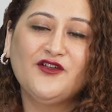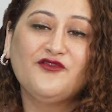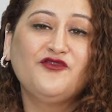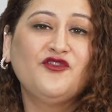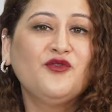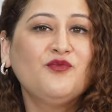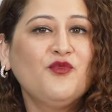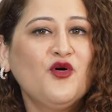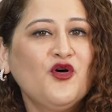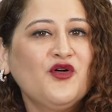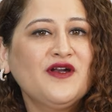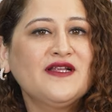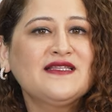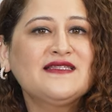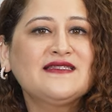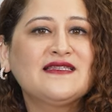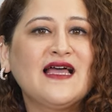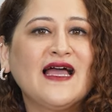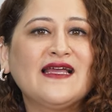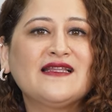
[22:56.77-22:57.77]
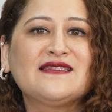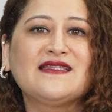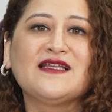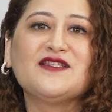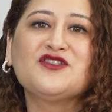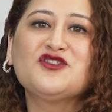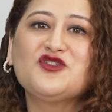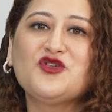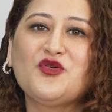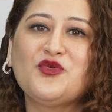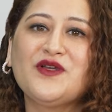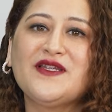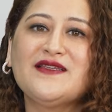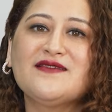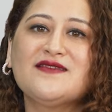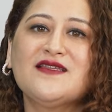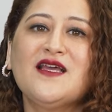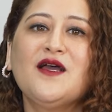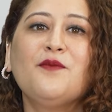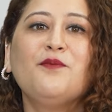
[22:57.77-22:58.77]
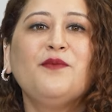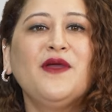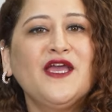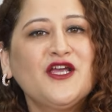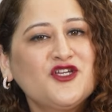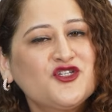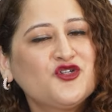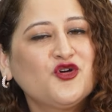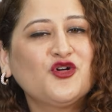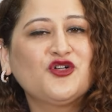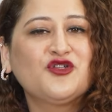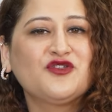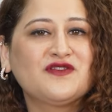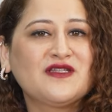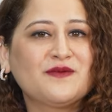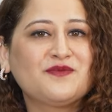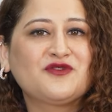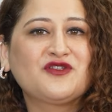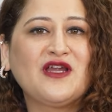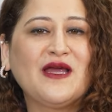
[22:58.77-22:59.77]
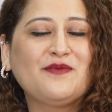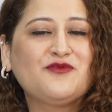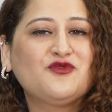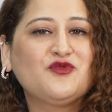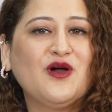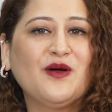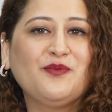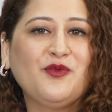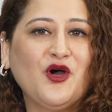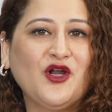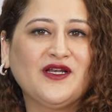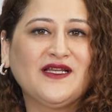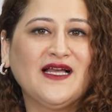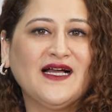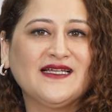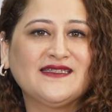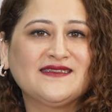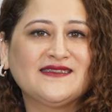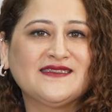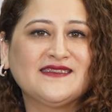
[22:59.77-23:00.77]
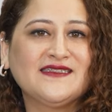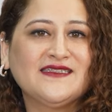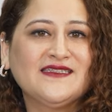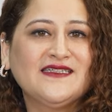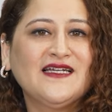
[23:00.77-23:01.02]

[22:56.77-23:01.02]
For more insights and stories, make sure to subscribe to our podcast.